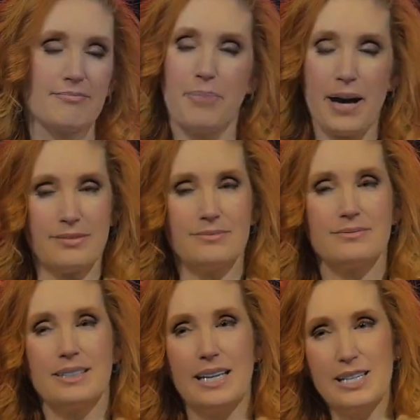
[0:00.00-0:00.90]
but
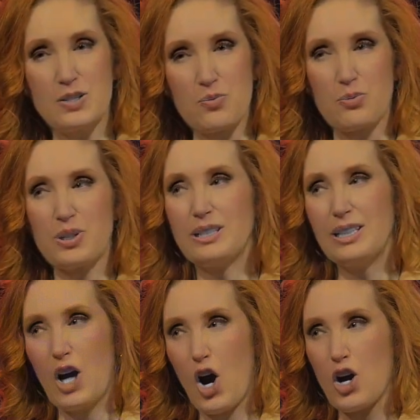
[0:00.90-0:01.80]
it's
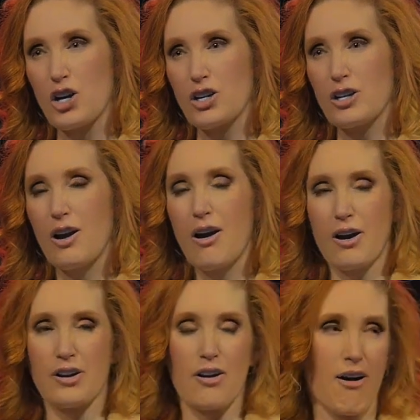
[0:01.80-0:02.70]
really hard
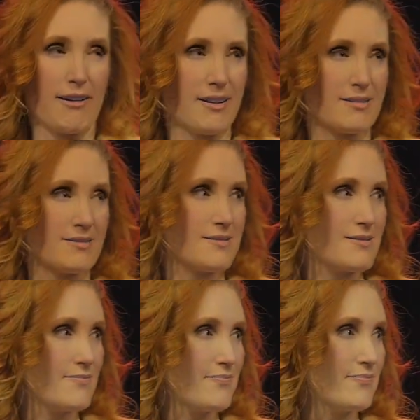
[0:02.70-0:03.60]
on our audience.